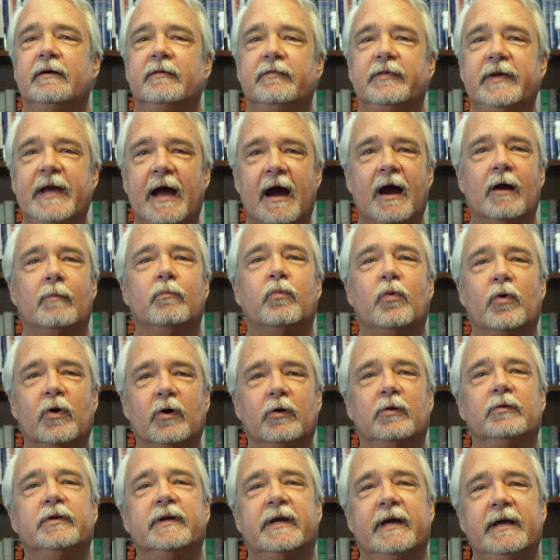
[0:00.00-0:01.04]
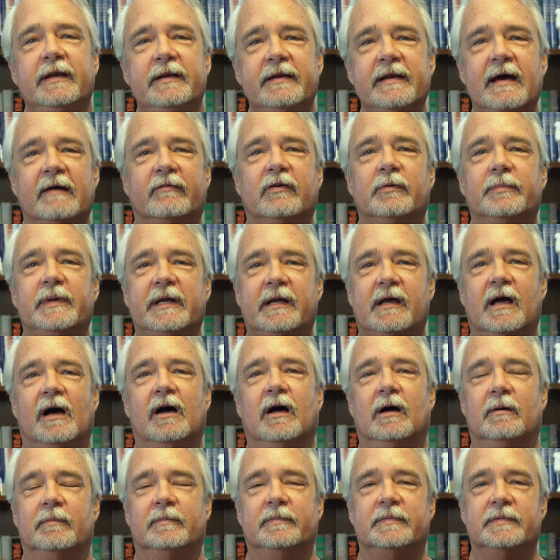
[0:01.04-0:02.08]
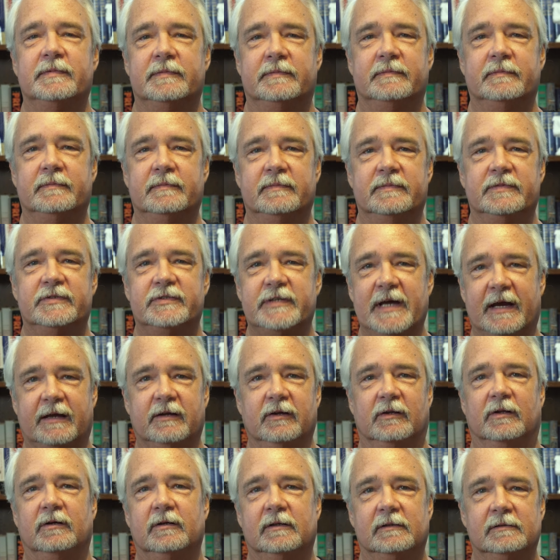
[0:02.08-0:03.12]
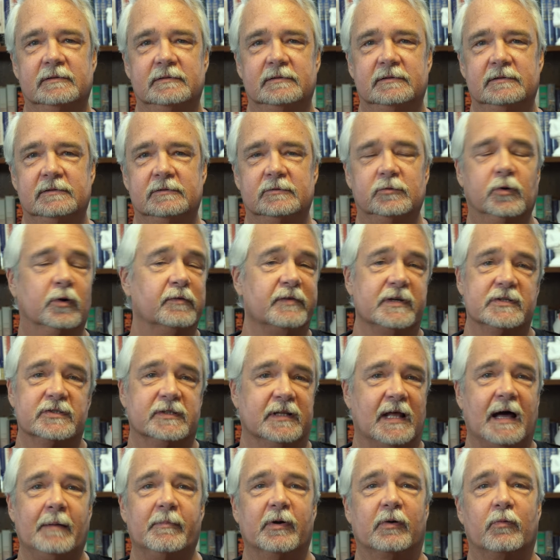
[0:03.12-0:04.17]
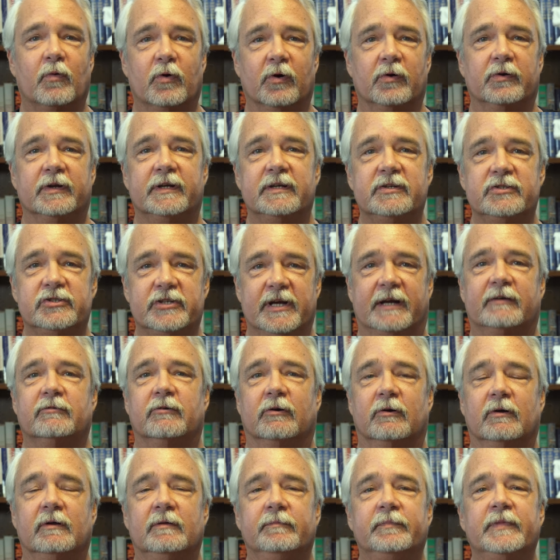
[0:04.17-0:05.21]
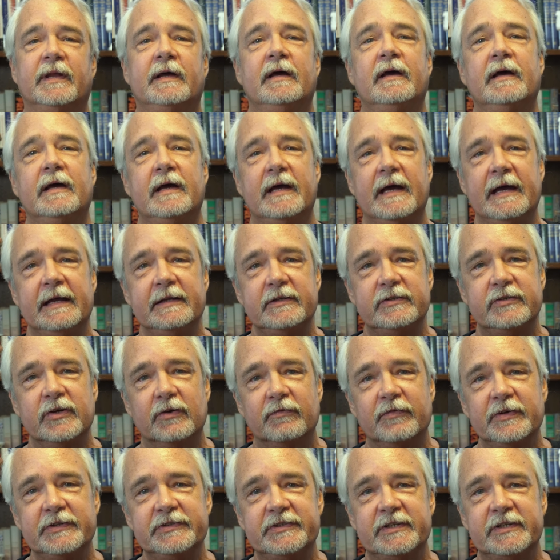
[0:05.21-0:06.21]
The Arab world can never become secular, or the Islamic world in general, until the